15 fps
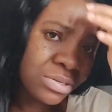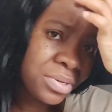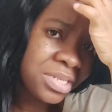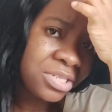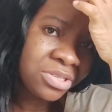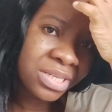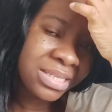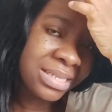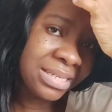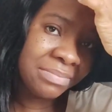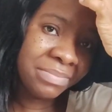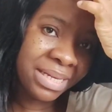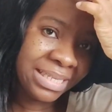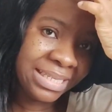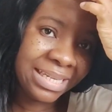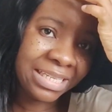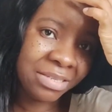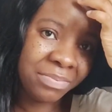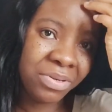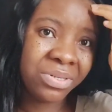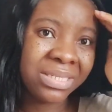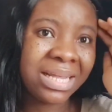So it just didn't make sense,
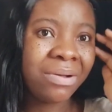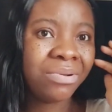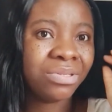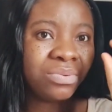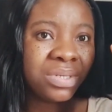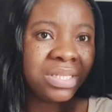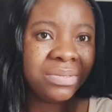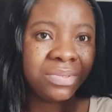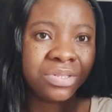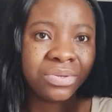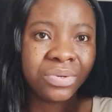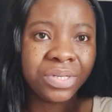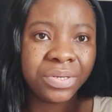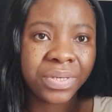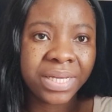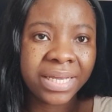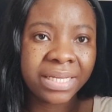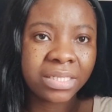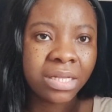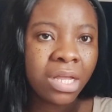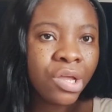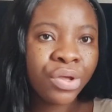because that was what he was going to
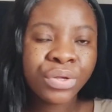get.